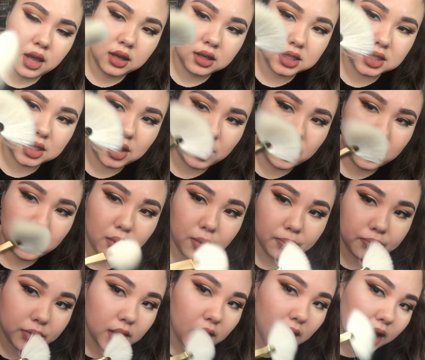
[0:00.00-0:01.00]
so
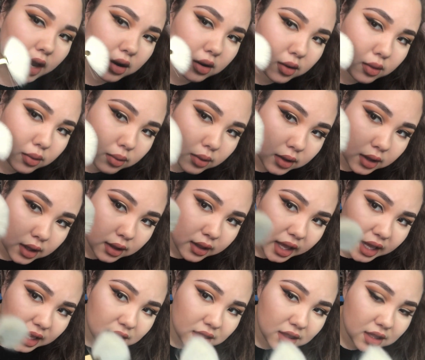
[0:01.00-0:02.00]
I don't really
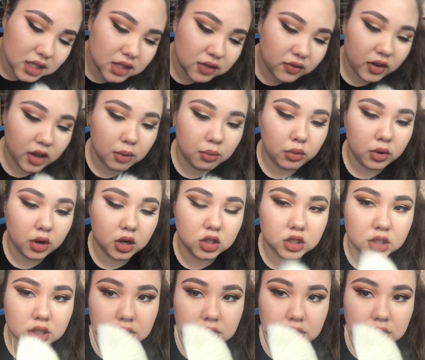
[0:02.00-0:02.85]
like this fan brush.